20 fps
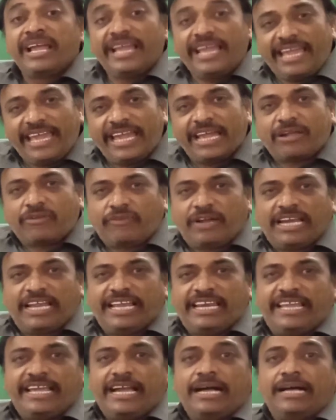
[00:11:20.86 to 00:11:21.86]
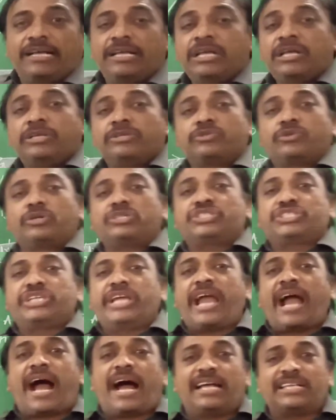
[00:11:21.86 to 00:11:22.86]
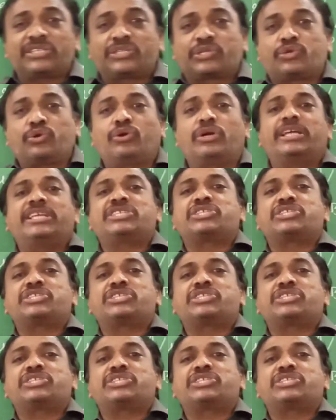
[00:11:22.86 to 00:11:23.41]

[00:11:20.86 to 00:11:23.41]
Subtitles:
equal area. So she has to